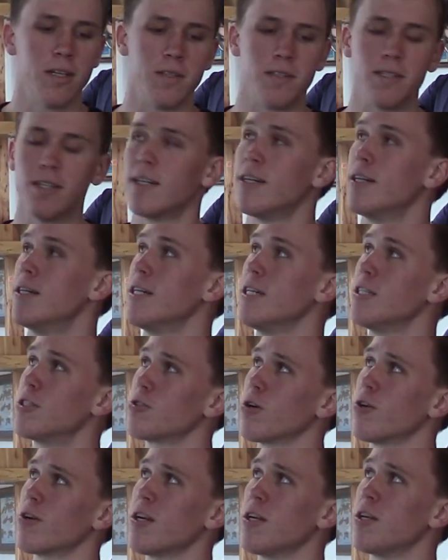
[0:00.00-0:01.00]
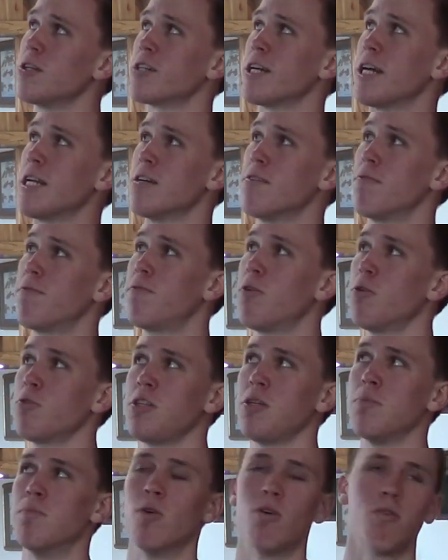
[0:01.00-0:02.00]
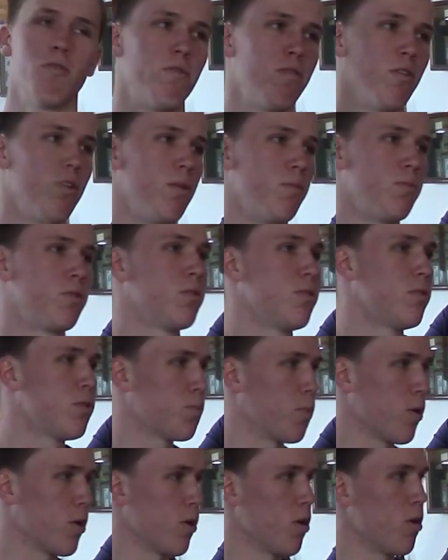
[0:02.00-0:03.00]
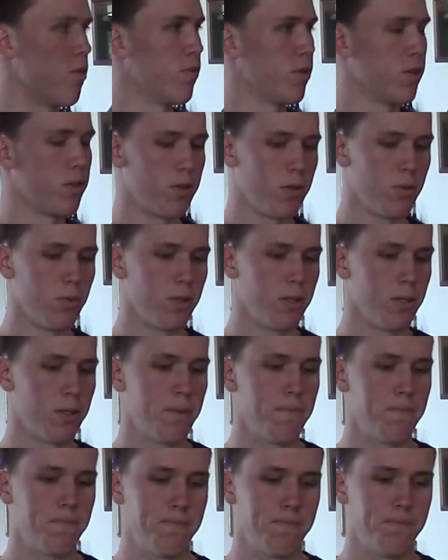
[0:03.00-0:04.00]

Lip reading: it started a chain of 40 more farms spread over the world.